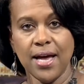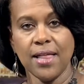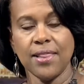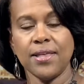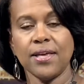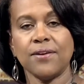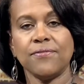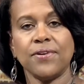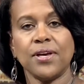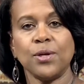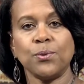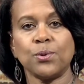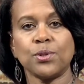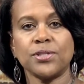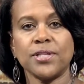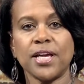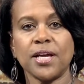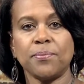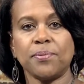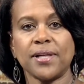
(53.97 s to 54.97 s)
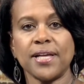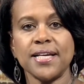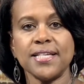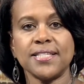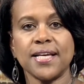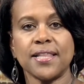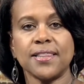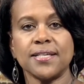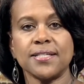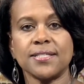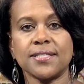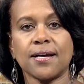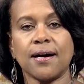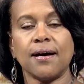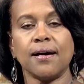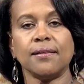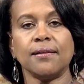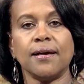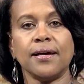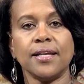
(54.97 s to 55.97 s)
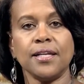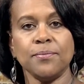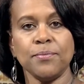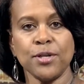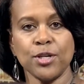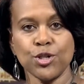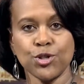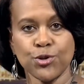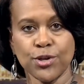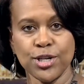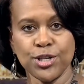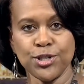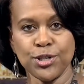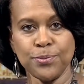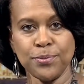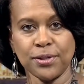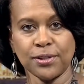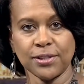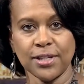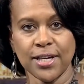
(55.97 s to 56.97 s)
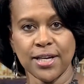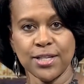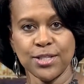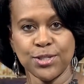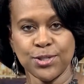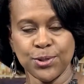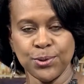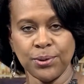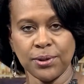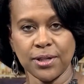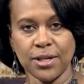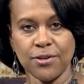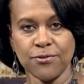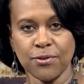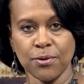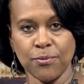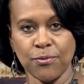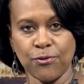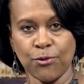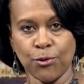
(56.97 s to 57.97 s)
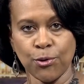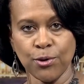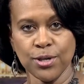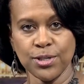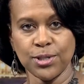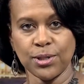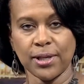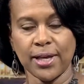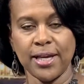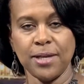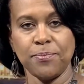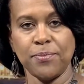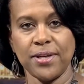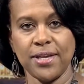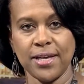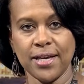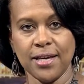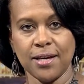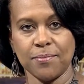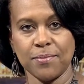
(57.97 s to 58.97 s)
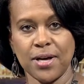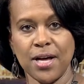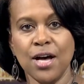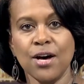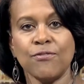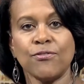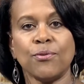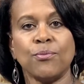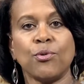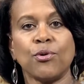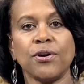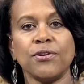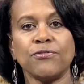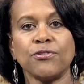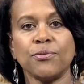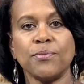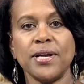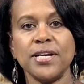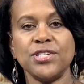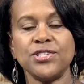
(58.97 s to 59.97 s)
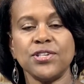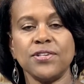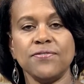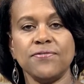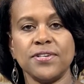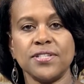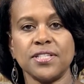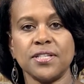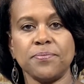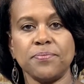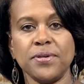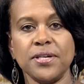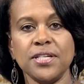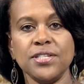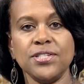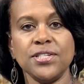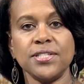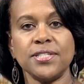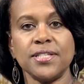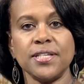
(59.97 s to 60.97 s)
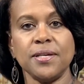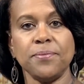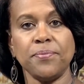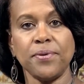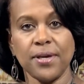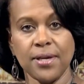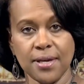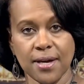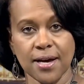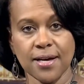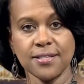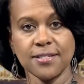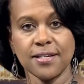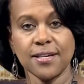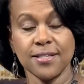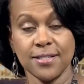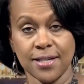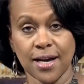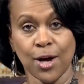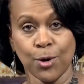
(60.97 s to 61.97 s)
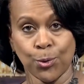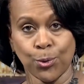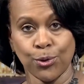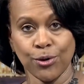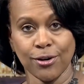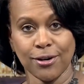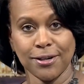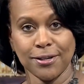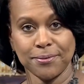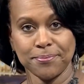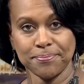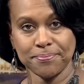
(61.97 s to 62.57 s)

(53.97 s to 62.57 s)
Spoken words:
The event will take place at the Skyline Administration Building in Suitland from 4 until 8 p.m. For more information, visit pgcps.org.